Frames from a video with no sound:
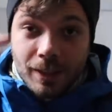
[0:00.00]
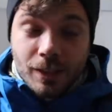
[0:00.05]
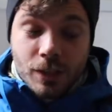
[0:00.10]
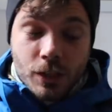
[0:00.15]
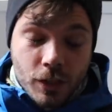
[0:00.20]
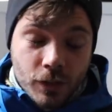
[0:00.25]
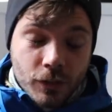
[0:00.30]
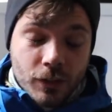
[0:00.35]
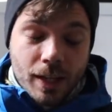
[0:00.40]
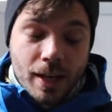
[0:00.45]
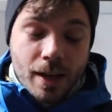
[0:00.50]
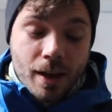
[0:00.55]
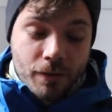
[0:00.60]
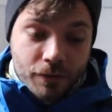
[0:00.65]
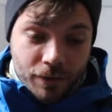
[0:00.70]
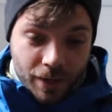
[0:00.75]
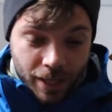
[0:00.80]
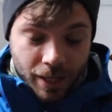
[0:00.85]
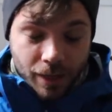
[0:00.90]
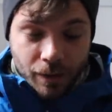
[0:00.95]
It's just
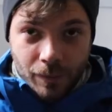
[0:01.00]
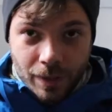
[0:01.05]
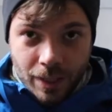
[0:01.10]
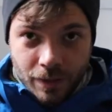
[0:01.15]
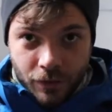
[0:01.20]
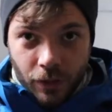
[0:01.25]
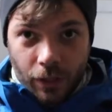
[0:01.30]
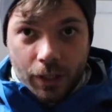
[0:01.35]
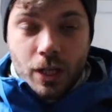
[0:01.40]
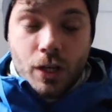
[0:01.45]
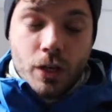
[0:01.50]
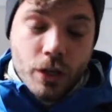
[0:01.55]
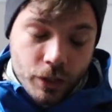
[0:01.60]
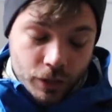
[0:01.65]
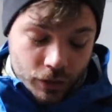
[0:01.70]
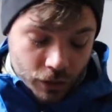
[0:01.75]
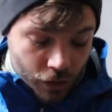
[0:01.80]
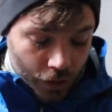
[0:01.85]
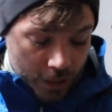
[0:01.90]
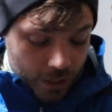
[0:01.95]
enough when you've got your
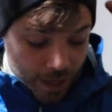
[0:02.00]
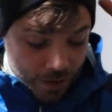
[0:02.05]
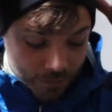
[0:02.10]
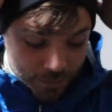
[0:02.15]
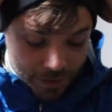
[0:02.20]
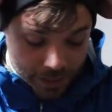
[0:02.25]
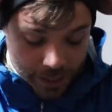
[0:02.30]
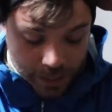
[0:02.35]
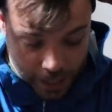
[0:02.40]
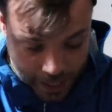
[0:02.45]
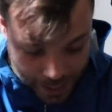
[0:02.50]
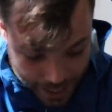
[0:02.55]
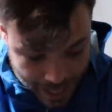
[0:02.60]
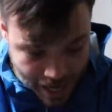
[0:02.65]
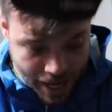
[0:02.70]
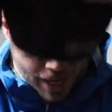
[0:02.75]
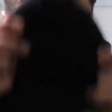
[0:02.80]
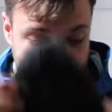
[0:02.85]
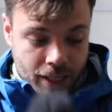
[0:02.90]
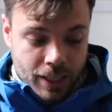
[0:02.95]
hoods on and everything like
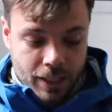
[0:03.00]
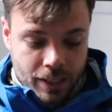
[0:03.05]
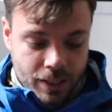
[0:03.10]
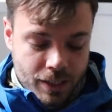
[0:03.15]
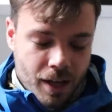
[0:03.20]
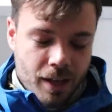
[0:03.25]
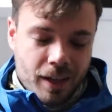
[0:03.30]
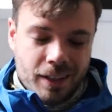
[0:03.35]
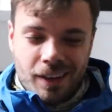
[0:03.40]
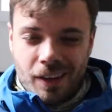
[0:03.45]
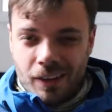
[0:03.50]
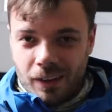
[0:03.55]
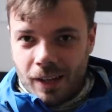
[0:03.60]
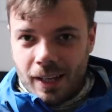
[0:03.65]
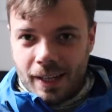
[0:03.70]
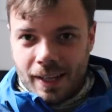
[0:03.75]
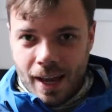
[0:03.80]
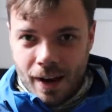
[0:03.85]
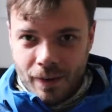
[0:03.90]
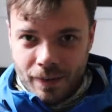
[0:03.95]
that. I don't
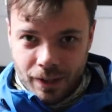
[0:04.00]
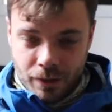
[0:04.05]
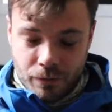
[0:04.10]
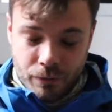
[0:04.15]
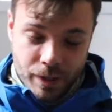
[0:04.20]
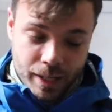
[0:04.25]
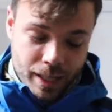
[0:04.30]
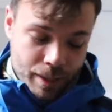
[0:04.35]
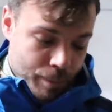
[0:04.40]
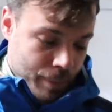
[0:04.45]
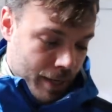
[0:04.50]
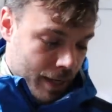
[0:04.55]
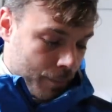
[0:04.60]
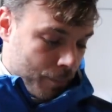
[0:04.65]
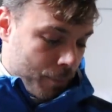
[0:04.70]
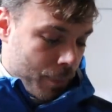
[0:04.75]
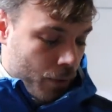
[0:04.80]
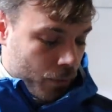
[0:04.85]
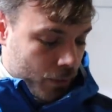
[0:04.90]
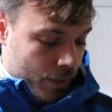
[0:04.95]
like carrying a really
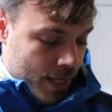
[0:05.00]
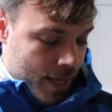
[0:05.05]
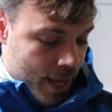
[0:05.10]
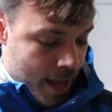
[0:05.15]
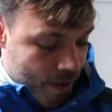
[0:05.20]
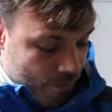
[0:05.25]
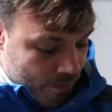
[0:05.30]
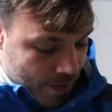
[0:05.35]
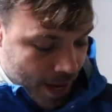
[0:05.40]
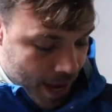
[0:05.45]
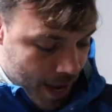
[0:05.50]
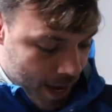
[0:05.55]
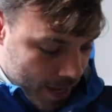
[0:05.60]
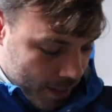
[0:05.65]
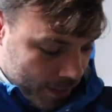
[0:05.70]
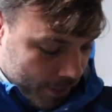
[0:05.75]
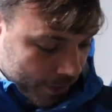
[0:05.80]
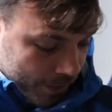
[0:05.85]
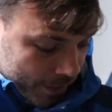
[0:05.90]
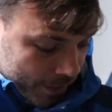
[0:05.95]
big, bulky, heavy hat.